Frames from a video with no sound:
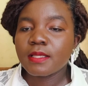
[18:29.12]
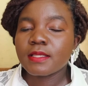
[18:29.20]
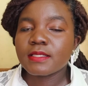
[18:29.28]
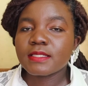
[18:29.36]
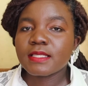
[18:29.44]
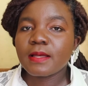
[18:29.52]

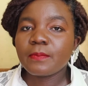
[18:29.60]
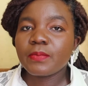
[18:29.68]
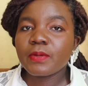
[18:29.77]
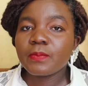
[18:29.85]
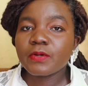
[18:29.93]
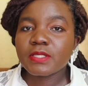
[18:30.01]
Some
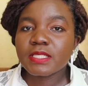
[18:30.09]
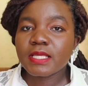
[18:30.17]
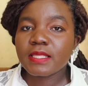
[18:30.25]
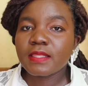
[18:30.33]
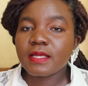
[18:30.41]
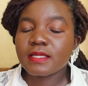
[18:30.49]
people
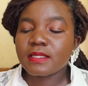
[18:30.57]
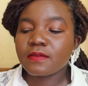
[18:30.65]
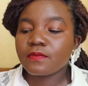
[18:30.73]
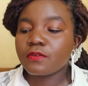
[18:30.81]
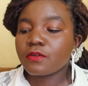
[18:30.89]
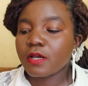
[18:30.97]
say that
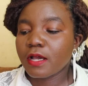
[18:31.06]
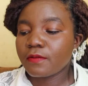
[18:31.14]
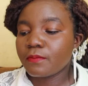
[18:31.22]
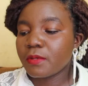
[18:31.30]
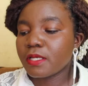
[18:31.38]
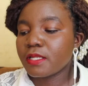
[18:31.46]
if you
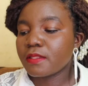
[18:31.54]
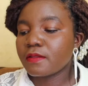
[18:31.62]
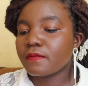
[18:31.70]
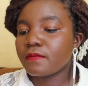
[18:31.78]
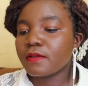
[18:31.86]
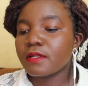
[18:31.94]
have been in
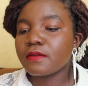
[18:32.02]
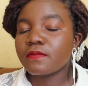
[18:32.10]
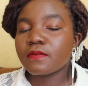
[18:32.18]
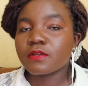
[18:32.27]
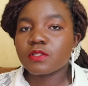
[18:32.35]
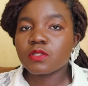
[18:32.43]
the field
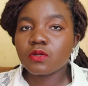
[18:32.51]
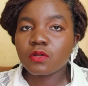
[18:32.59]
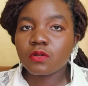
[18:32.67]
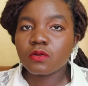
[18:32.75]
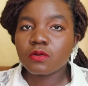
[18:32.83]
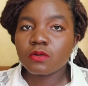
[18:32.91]
for so
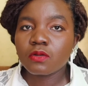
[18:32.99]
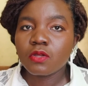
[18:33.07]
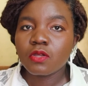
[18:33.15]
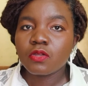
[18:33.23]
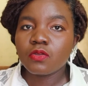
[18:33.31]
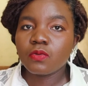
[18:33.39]
long,
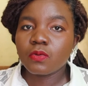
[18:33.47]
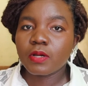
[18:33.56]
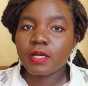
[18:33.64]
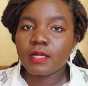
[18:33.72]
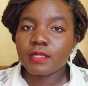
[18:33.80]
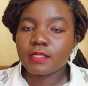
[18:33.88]
you
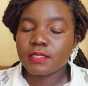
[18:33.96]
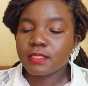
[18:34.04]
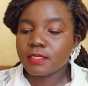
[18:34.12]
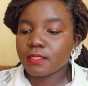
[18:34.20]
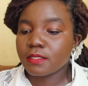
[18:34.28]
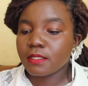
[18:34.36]
can
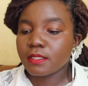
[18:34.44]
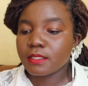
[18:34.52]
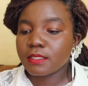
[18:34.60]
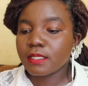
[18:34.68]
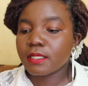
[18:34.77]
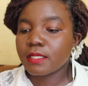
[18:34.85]

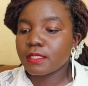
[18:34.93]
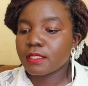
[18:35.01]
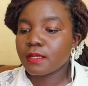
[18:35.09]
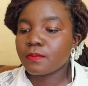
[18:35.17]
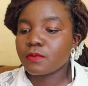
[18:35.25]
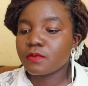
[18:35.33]
take it
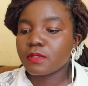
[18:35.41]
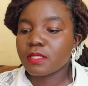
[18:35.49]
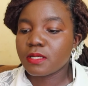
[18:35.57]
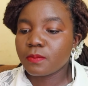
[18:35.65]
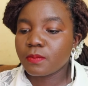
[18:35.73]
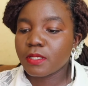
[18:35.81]
up to
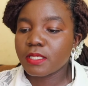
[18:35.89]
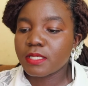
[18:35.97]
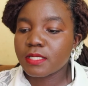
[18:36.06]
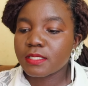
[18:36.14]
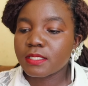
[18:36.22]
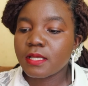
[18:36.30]
3
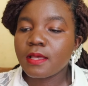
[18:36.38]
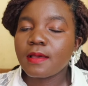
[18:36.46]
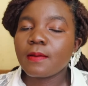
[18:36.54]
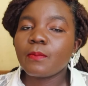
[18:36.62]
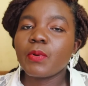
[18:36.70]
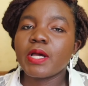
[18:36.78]
pages,
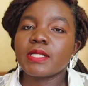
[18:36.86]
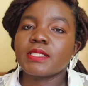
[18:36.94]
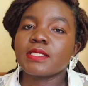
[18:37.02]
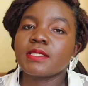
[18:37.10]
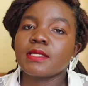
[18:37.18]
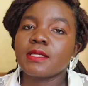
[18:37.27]

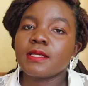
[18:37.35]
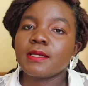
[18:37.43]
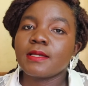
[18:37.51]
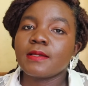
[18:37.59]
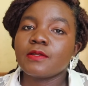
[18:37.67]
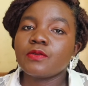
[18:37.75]
but
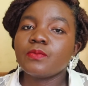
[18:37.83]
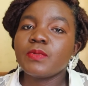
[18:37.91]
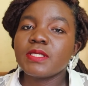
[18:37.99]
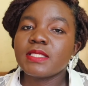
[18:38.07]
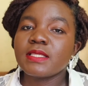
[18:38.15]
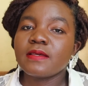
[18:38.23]
to
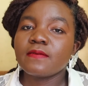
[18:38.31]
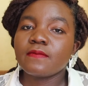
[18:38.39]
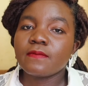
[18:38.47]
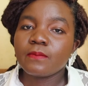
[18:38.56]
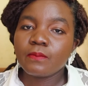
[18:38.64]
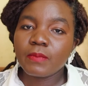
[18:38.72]
be safe,
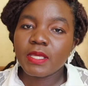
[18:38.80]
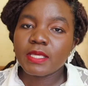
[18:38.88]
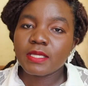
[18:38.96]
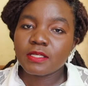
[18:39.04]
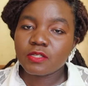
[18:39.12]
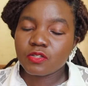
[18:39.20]
make
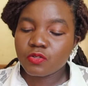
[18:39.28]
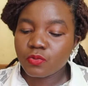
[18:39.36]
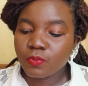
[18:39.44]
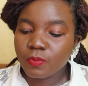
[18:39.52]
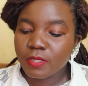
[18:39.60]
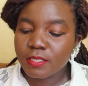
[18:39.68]
it
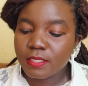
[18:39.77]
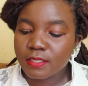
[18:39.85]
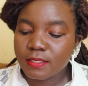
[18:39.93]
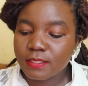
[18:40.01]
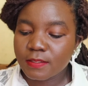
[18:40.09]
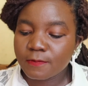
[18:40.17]
2
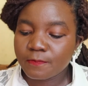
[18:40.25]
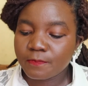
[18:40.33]
pages.